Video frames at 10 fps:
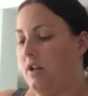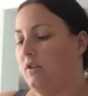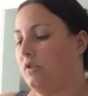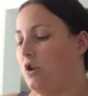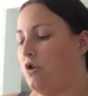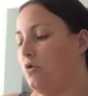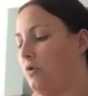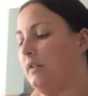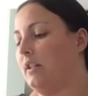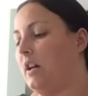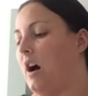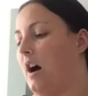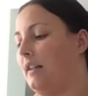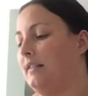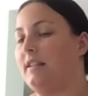So to
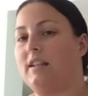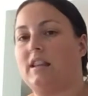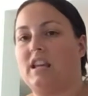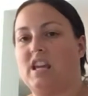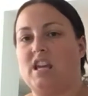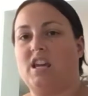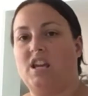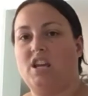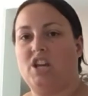constantly